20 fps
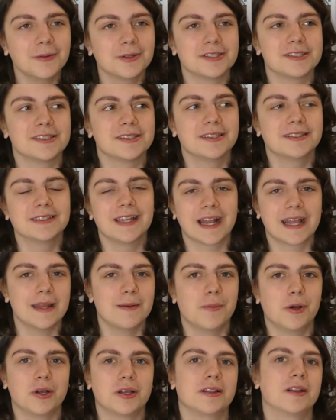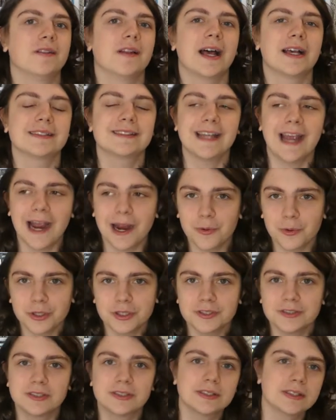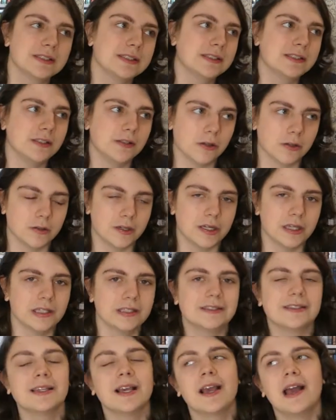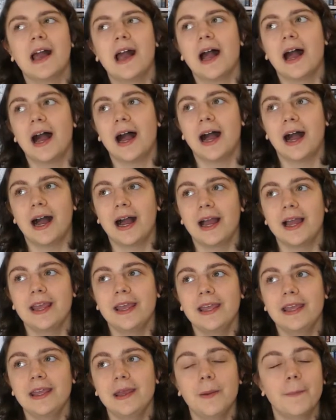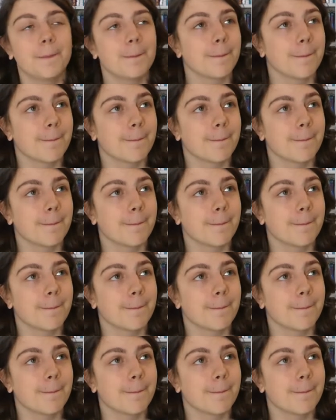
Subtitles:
which is the second book in the Last Hours series. I